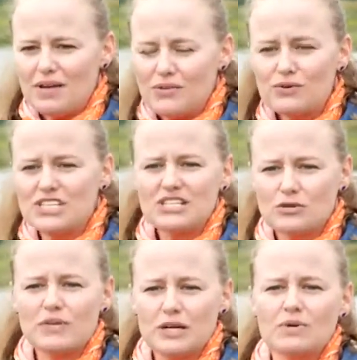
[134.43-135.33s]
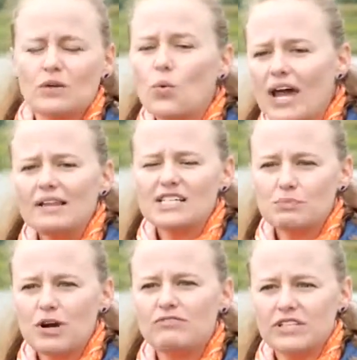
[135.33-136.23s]
Those things are becoming way less
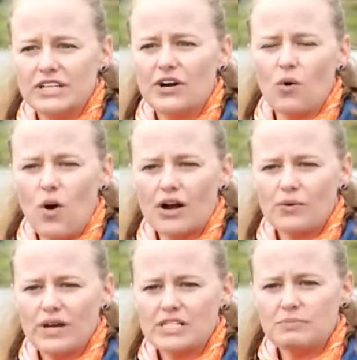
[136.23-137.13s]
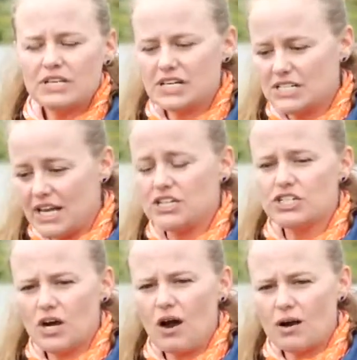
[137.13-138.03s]
prevalent in our waterways because
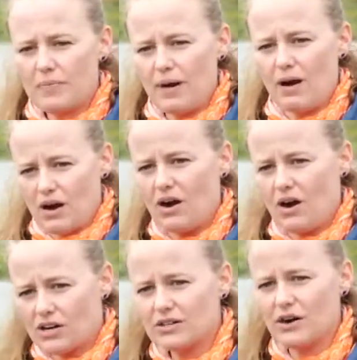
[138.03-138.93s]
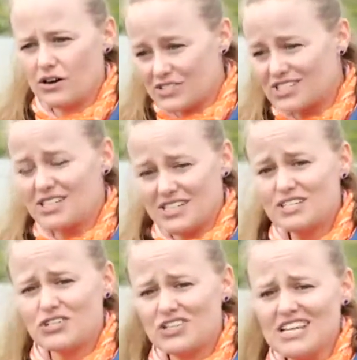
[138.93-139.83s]
Asian carp are essentially